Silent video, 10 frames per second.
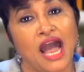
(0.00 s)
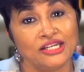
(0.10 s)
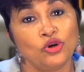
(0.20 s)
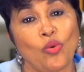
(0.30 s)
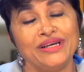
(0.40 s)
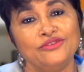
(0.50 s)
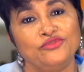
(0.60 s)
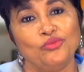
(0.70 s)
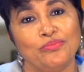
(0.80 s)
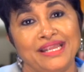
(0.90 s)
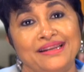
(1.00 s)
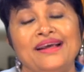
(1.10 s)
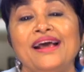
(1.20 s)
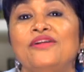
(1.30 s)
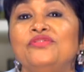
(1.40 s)
and quite a few men,
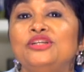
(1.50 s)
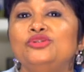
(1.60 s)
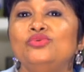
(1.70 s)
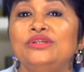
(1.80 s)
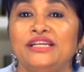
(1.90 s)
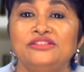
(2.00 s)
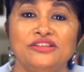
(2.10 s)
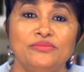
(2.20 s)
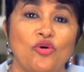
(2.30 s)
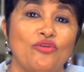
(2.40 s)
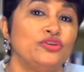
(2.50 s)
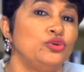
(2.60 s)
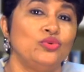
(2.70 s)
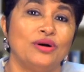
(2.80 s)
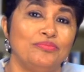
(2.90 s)
they do daydream of a
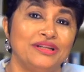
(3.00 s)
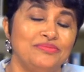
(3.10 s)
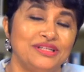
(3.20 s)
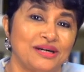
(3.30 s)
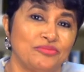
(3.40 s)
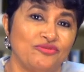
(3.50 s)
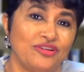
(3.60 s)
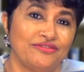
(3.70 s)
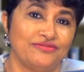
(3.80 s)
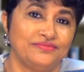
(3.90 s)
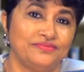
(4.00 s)
you complete me type of love.